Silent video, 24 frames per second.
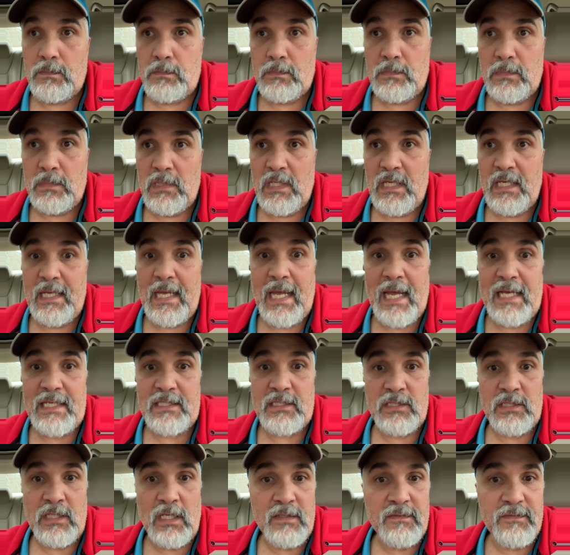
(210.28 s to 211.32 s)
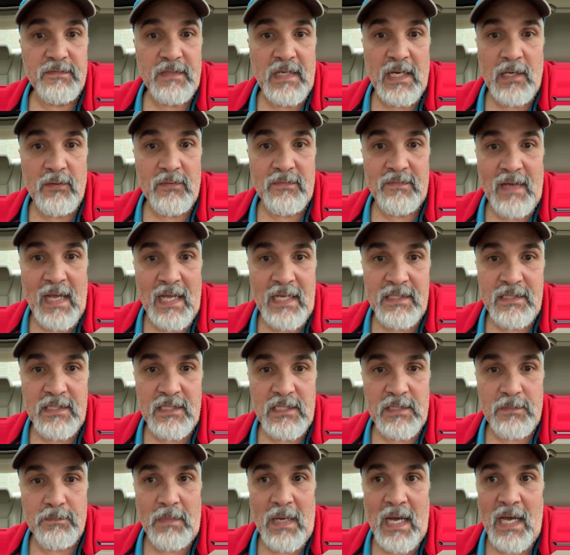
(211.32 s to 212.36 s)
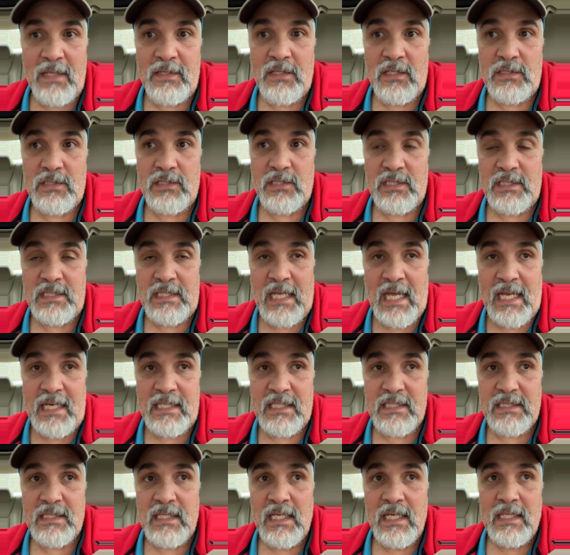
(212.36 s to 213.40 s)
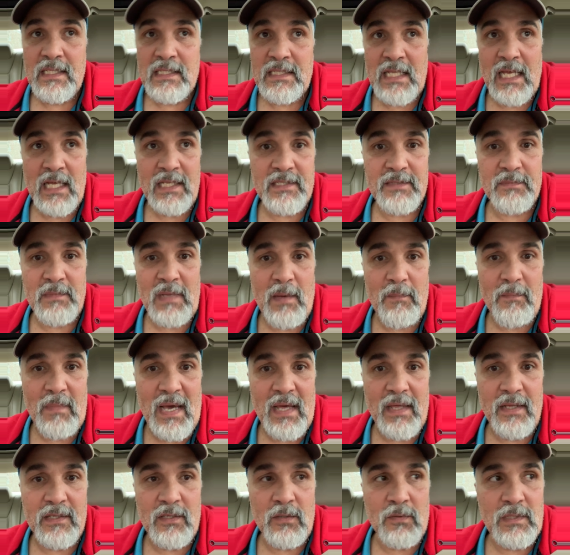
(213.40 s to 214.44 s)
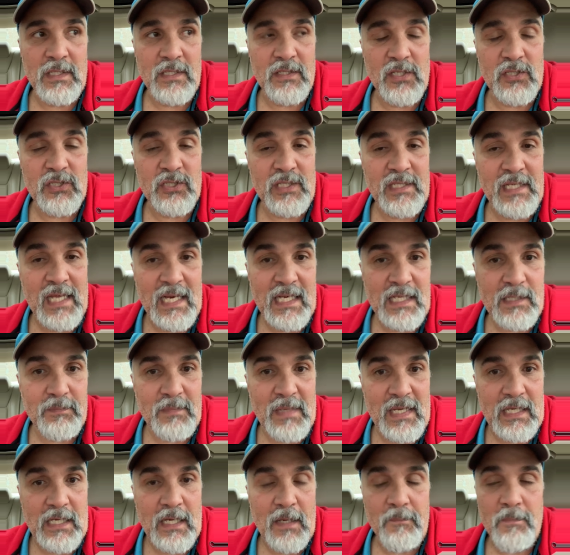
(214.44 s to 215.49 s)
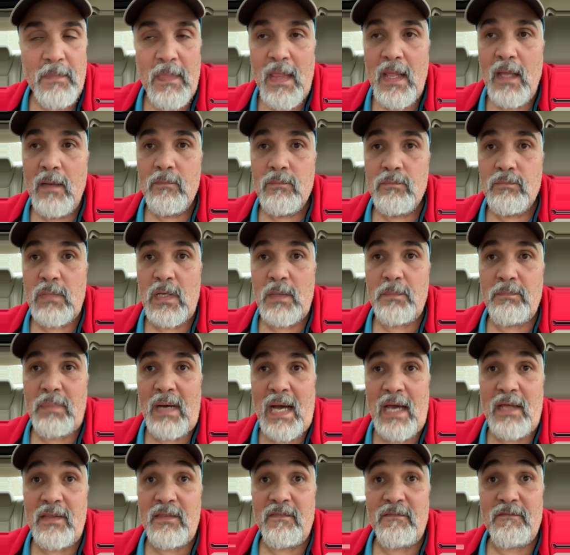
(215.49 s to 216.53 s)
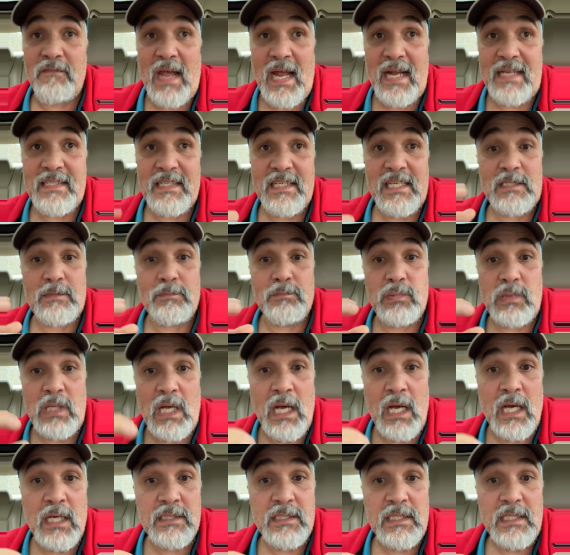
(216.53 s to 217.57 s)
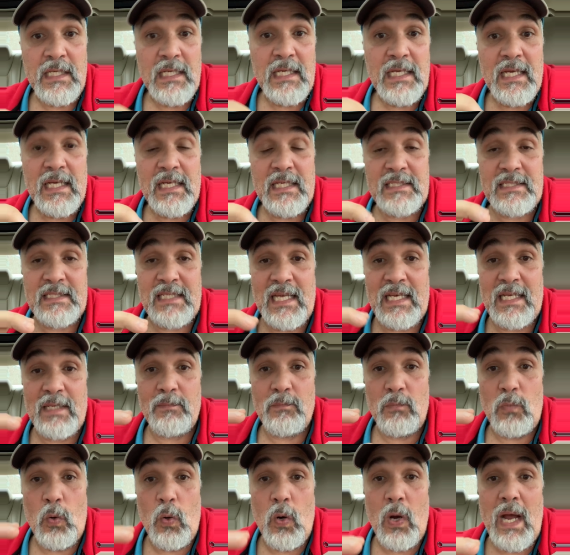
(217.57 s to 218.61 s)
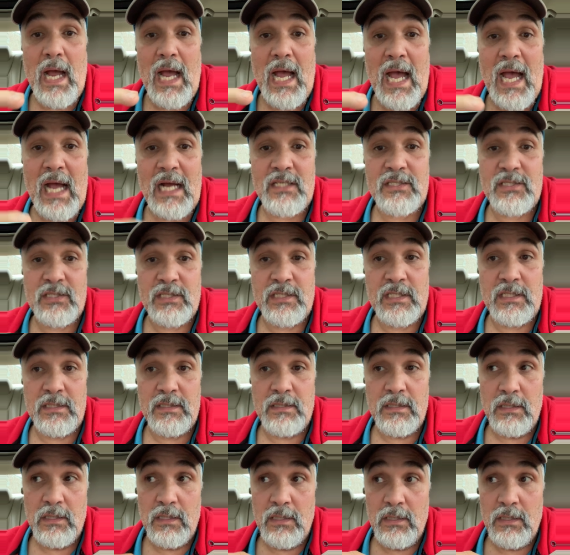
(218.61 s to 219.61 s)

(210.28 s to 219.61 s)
he has an unfair advantage by the genetics, not by only the genetic makeup, but by the fact that his blood is getting more oxygen